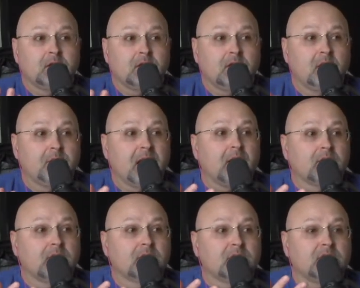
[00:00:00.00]
about
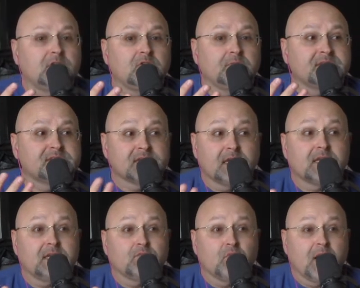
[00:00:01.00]
the human
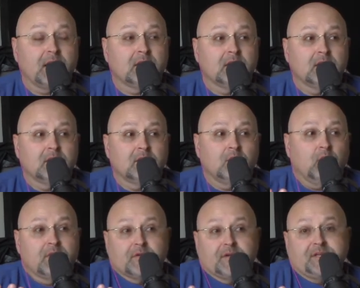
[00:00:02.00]
psyche, right?
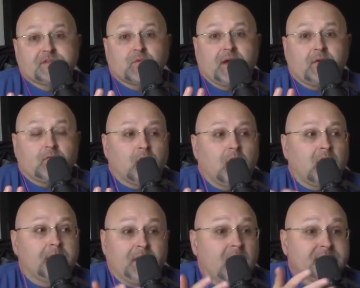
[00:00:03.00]
whether he's right or wrong. I
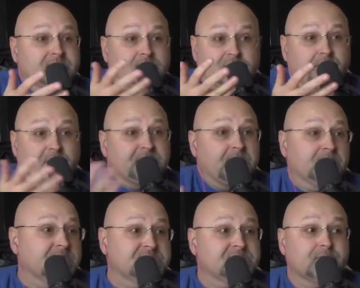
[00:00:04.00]
mean, obviously, there's a bunch of people
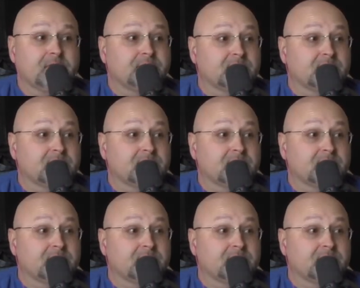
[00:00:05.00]
that disagree with